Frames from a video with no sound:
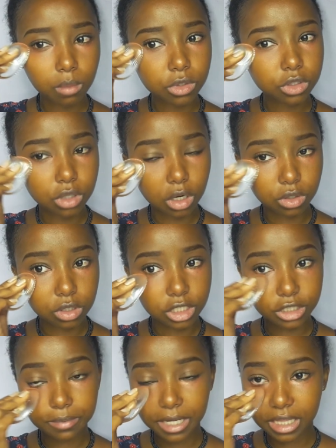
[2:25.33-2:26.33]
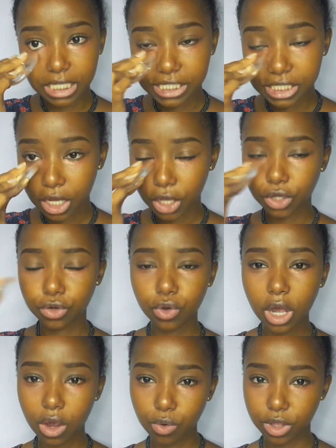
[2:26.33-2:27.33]
I'm not sure how to explain this. You
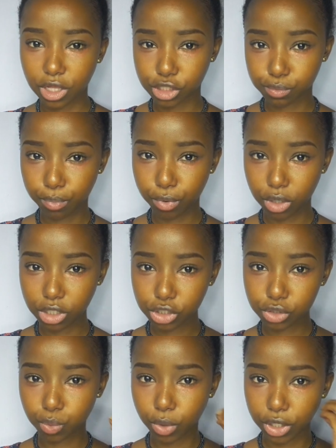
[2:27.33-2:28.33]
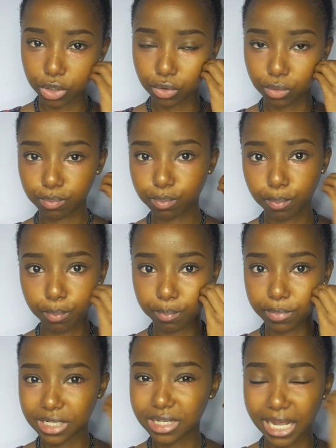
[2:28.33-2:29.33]
know how with a sponge, when
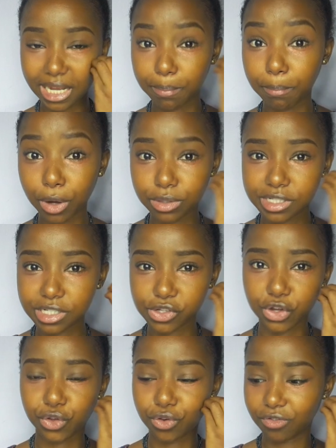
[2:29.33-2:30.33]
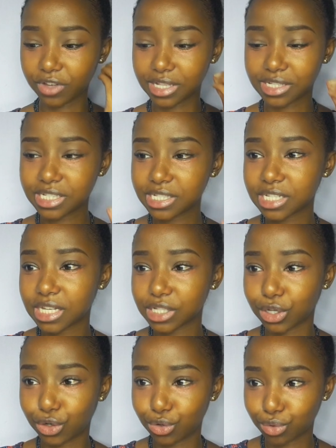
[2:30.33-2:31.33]
it like bounces on your face, this
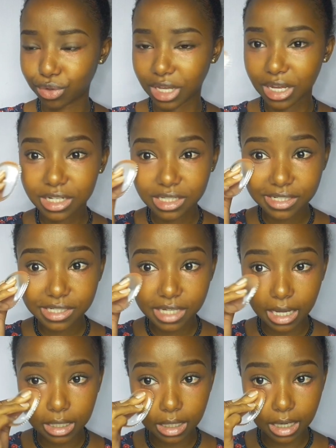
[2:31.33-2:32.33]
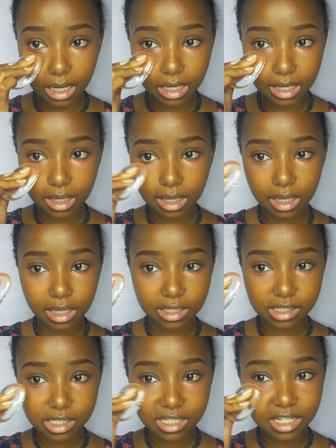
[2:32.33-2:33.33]
doesn't do that. This kind of like
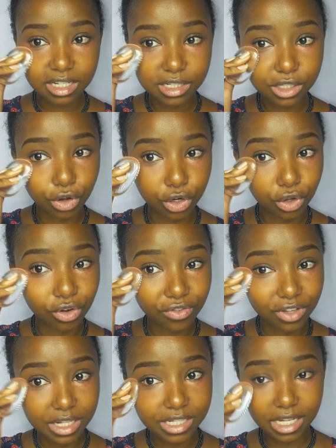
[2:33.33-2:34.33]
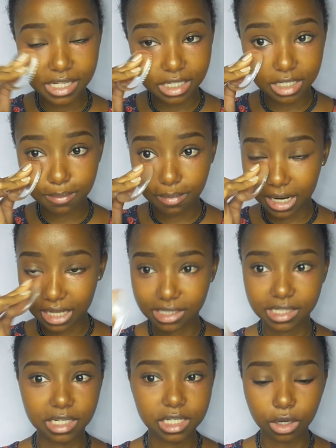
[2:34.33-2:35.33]
sticks on your face as it
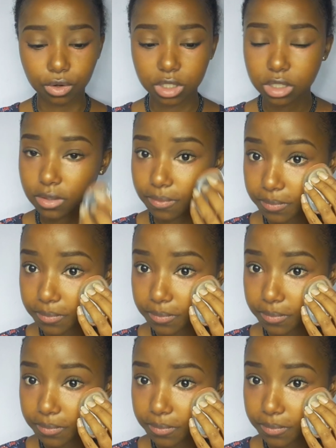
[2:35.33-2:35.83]
blends it out.